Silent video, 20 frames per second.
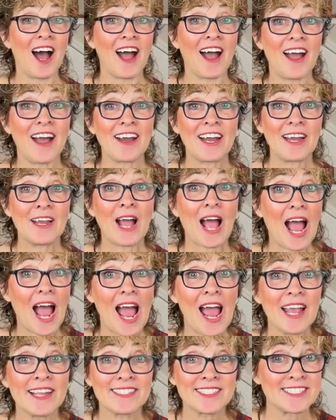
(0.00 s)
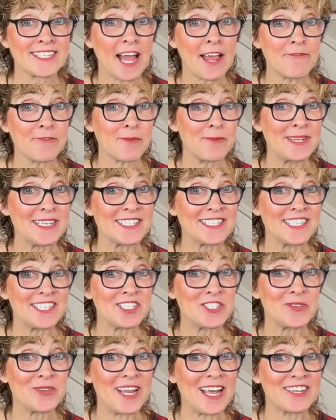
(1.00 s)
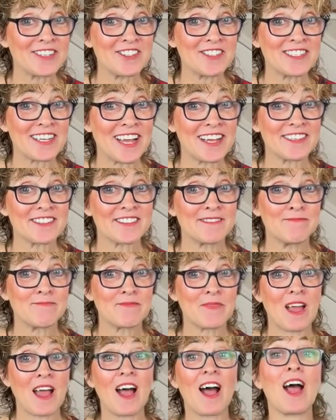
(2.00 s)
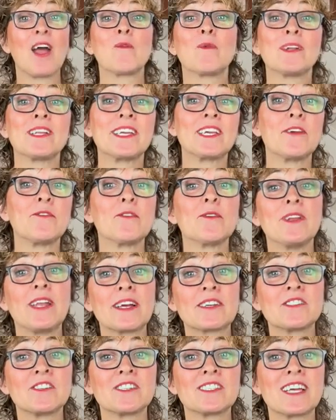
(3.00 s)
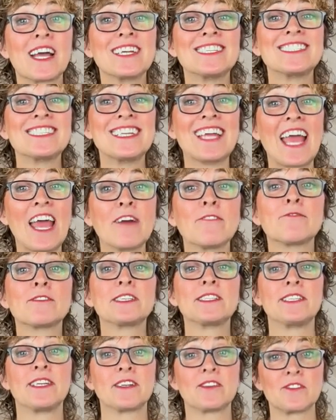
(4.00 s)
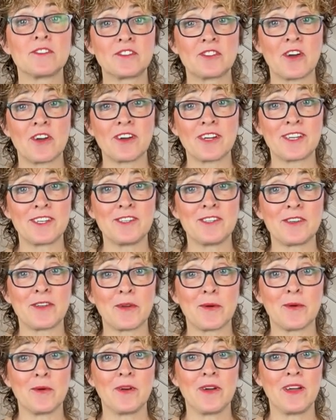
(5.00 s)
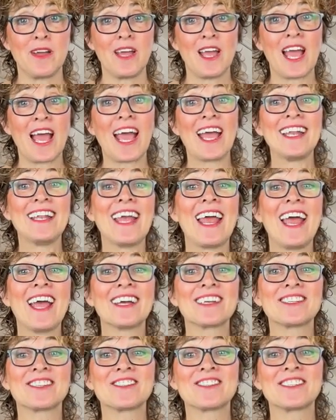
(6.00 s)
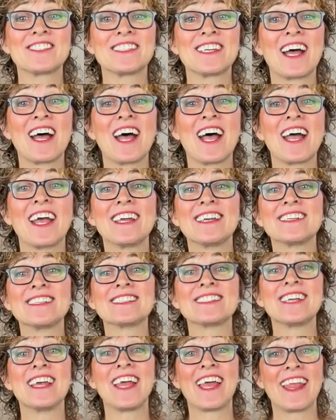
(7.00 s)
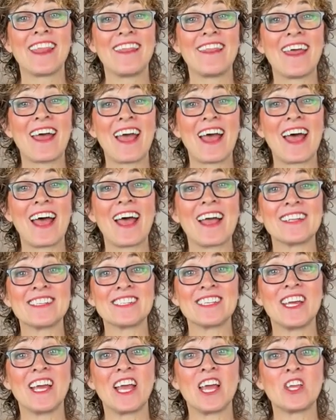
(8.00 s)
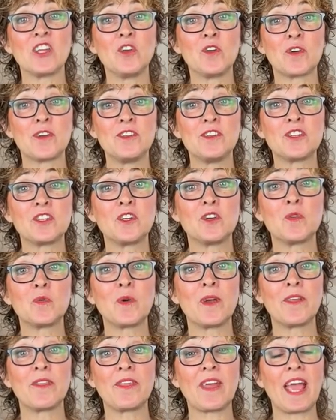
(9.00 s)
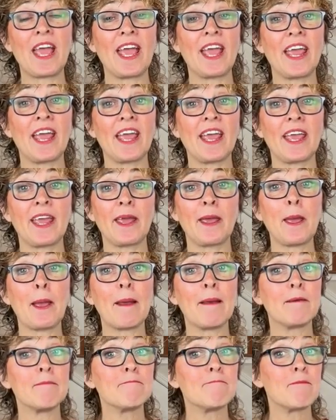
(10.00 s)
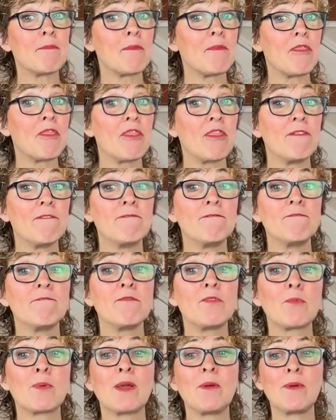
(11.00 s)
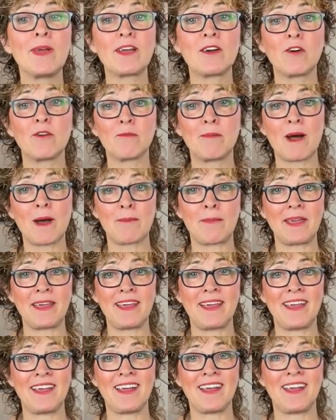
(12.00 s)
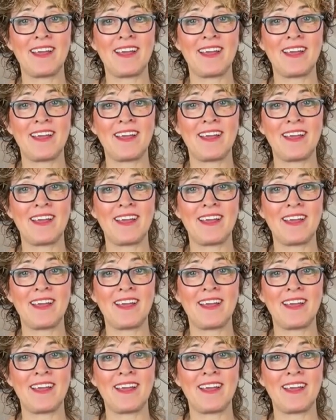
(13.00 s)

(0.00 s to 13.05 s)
right, it's time for me to teach you an exercise. I want to give you an exercise that every single dog can do. An exercise that you can do with a 3-week-old puppy.